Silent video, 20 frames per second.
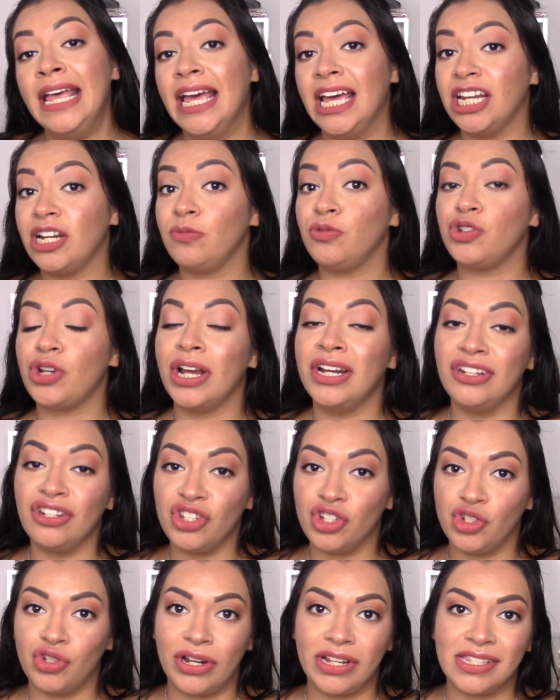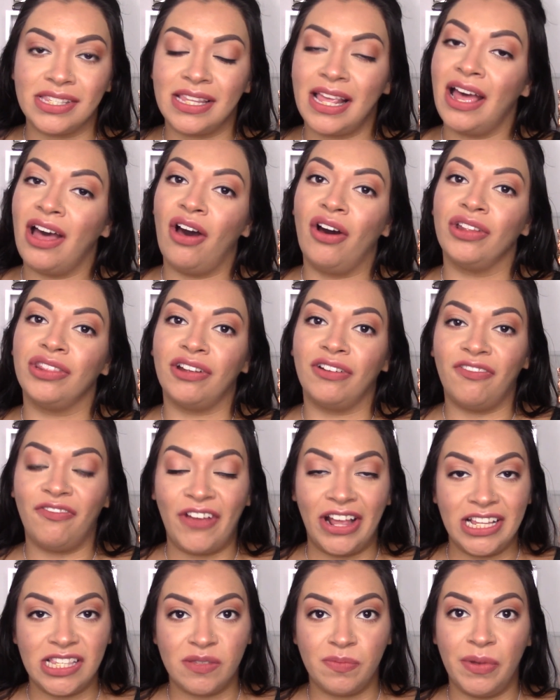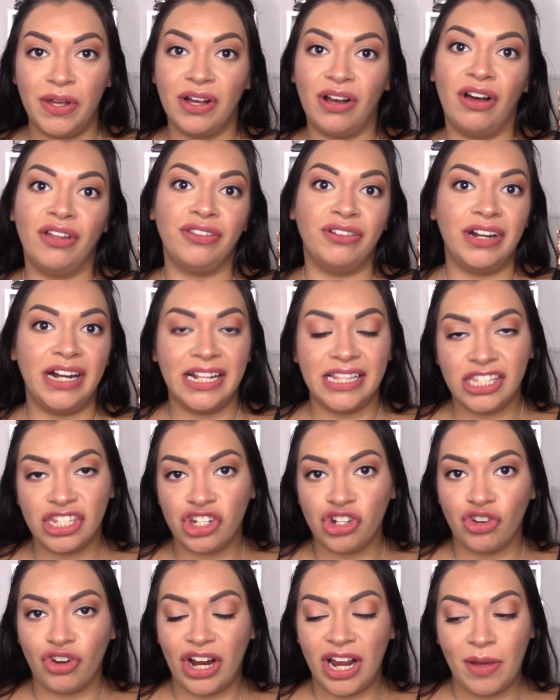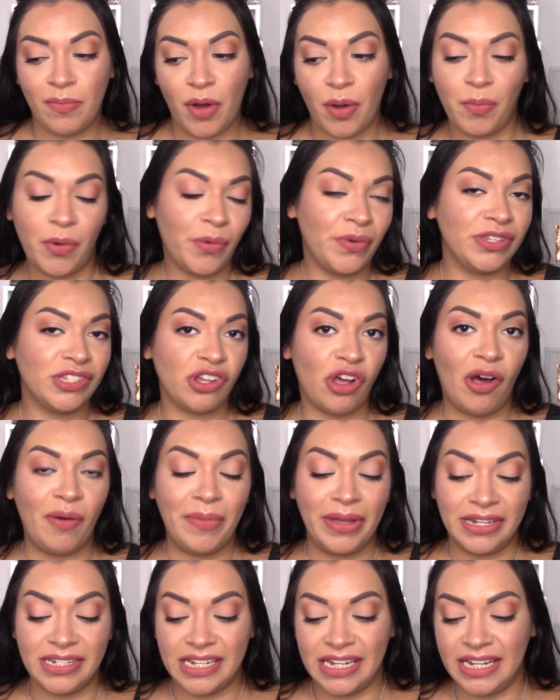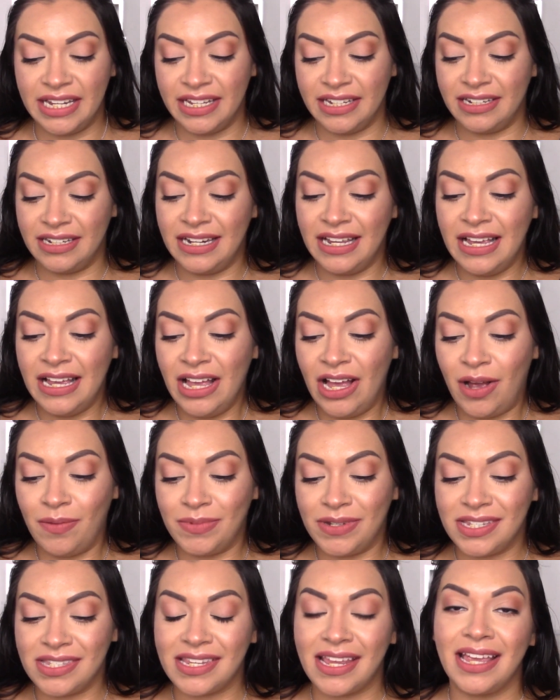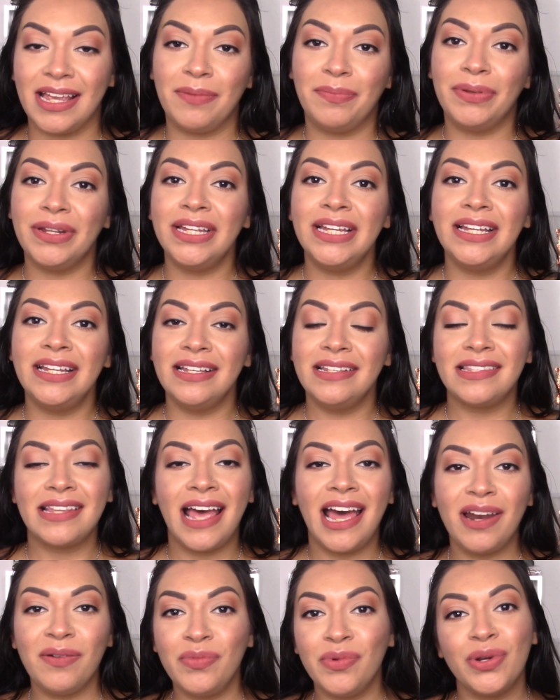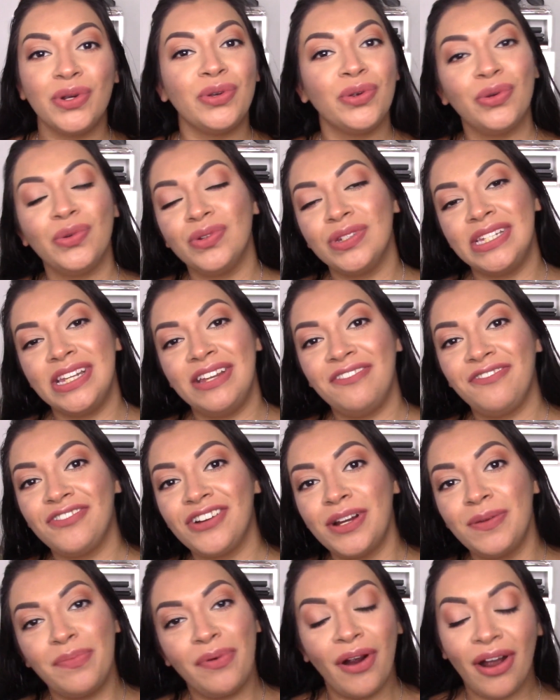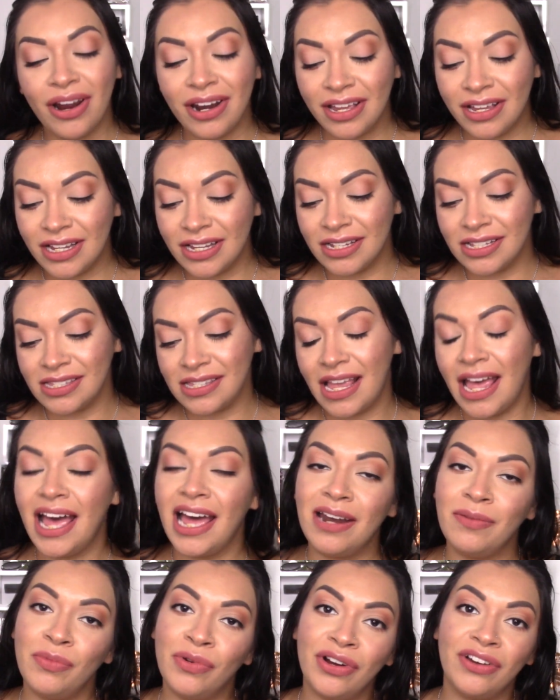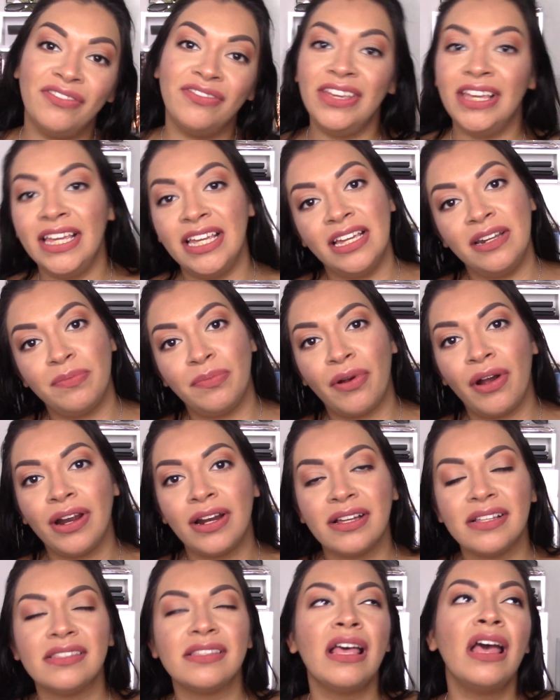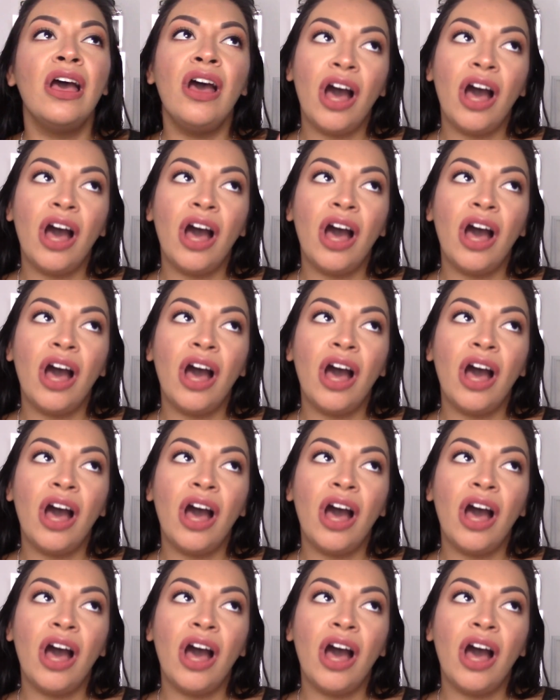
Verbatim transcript: And I'm trying to stress that on their Facebook, on their Instagram. I'm always commenting and I'm just like, please add more cruelty free products, add more vegan products.